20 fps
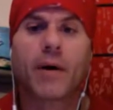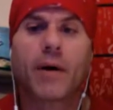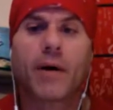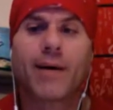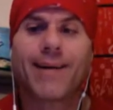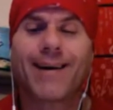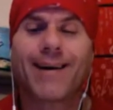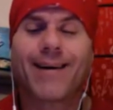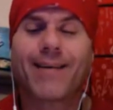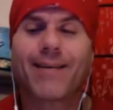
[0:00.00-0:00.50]

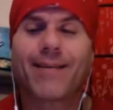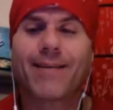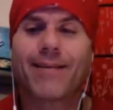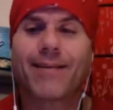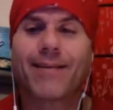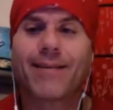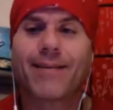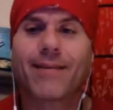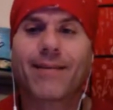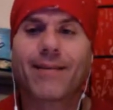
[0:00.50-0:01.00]
Now,
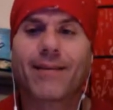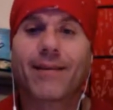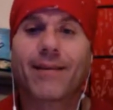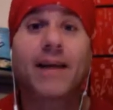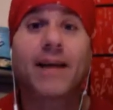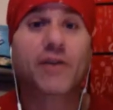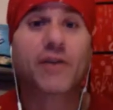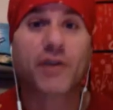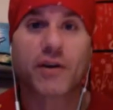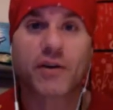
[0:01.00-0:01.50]

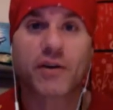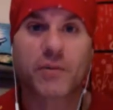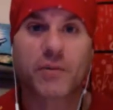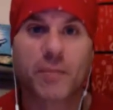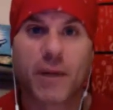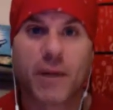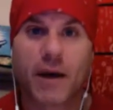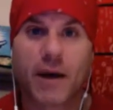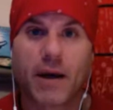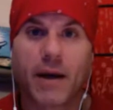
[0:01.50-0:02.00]
that's just
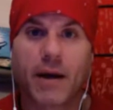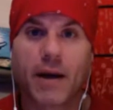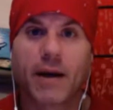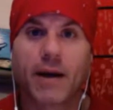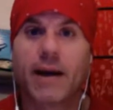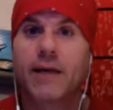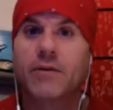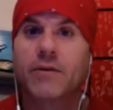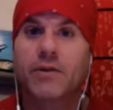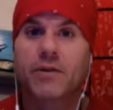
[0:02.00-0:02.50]
me, and
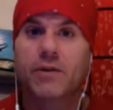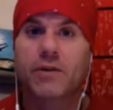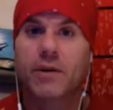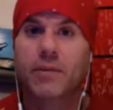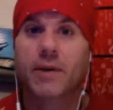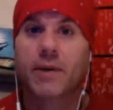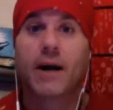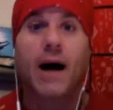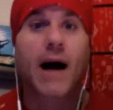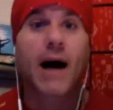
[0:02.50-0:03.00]
that's just
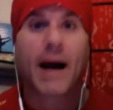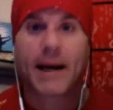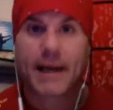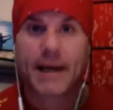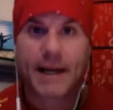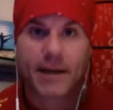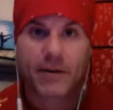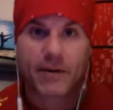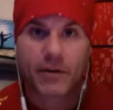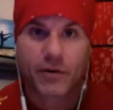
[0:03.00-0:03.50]
something I
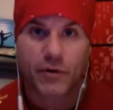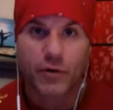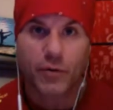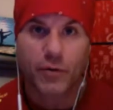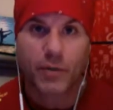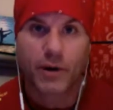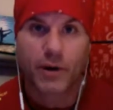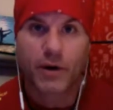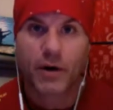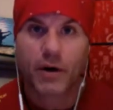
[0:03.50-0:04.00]
need to do
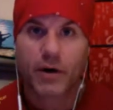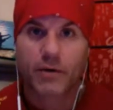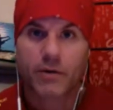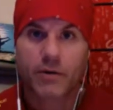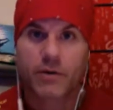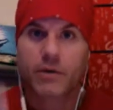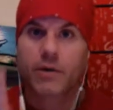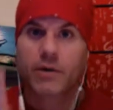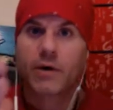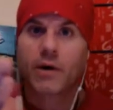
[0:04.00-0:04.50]

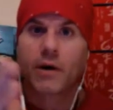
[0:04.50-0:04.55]
because